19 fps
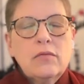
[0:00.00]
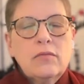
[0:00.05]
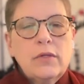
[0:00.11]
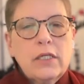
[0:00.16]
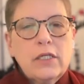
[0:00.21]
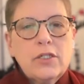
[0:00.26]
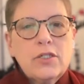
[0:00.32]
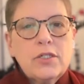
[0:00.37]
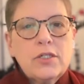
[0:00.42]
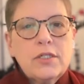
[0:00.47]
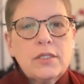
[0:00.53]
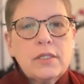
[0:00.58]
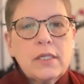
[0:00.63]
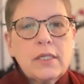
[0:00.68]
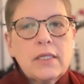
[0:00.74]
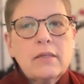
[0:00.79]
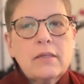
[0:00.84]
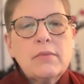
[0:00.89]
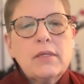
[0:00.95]
We can just
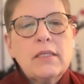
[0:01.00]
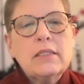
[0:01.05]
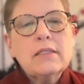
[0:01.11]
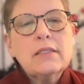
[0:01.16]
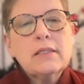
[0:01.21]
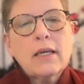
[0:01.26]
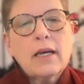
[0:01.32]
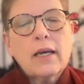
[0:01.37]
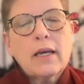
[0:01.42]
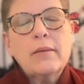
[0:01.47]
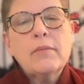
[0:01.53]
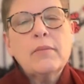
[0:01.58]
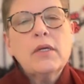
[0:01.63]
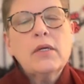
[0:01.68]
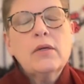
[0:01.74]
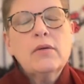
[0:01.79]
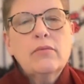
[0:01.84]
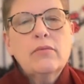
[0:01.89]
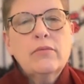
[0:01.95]
think, may this time
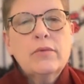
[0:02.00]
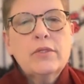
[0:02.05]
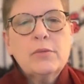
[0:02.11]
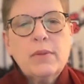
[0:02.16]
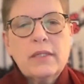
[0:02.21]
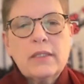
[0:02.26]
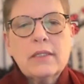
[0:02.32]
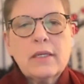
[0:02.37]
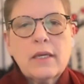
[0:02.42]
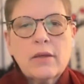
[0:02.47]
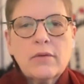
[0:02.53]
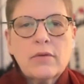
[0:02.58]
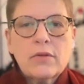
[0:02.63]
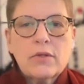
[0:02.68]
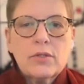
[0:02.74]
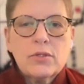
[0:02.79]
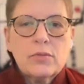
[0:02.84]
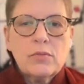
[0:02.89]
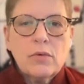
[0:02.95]
we spent together
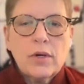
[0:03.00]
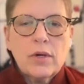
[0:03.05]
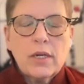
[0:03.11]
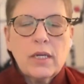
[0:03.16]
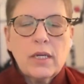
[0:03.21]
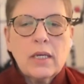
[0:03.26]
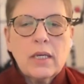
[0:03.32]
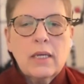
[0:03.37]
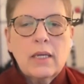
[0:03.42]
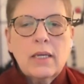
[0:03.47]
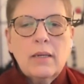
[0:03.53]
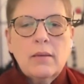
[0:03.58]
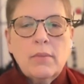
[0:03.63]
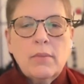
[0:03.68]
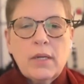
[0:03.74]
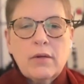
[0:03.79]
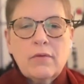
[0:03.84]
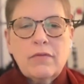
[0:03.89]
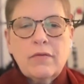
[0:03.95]
this morning
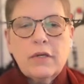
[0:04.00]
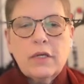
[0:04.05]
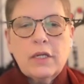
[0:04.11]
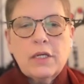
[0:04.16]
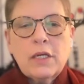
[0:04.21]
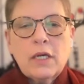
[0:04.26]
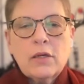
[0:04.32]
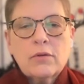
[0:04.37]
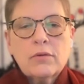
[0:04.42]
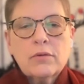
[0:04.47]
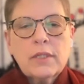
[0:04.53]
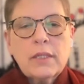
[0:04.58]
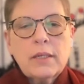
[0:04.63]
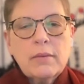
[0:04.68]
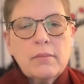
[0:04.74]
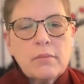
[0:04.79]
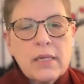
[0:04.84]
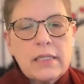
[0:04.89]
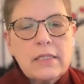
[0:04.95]
benefit not
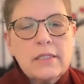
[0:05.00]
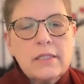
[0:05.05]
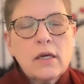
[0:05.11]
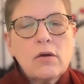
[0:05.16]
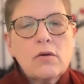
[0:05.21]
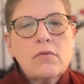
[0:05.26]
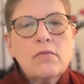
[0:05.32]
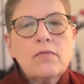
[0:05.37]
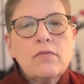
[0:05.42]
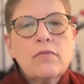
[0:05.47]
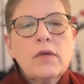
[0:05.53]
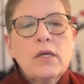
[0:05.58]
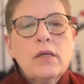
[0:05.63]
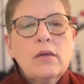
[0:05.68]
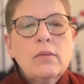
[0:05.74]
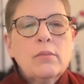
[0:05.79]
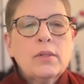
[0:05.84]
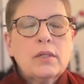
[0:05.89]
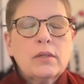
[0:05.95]
only myself,
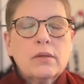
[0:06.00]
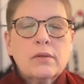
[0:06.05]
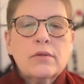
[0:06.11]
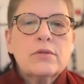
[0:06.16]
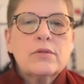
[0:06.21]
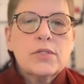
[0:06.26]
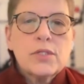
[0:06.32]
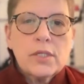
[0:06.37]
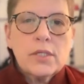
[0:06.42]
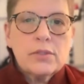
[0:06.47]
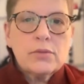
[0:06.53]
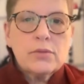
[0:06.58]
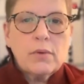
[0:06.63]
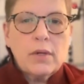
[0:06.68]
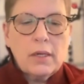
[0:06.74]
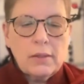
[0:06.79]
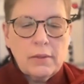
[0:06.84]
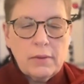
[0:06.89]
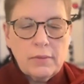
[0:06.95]
but others as
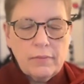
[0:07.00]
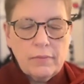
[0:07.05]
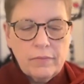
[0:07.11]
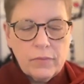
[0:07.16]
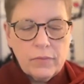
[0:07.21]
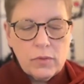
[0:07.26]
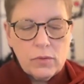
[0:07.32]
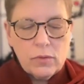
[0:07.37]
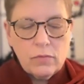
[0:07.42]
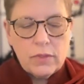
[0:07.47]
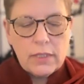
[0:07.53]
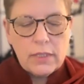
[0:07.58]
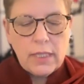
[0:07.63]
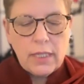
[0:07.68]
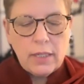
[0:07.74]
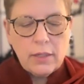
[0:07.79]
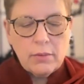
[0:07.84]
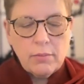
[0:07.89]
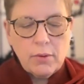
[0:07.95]
well. So to
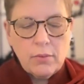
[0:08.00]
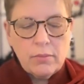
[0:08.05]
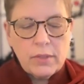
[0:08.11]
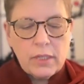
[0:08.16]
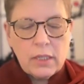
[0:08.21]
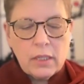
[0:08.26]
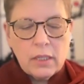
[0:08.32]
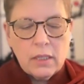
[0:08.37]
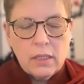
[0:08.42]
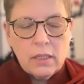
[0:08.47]
take a moment